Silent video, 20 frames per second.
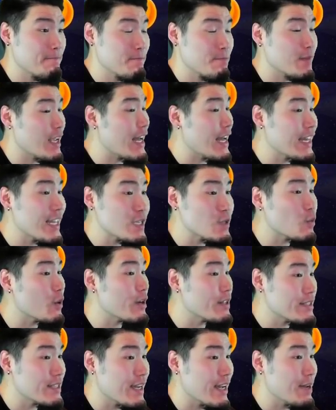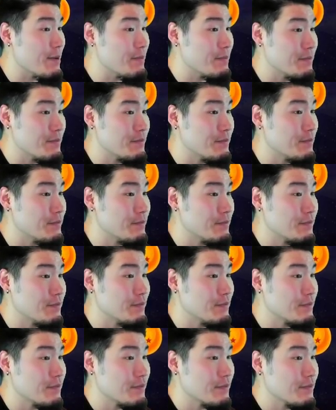At least one time.
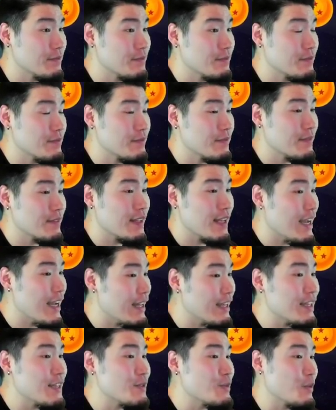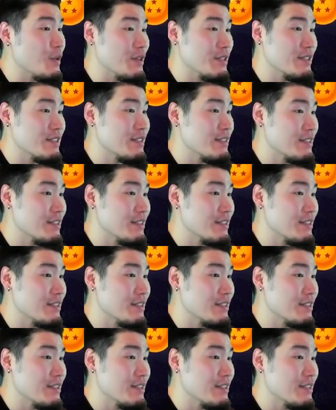At least once.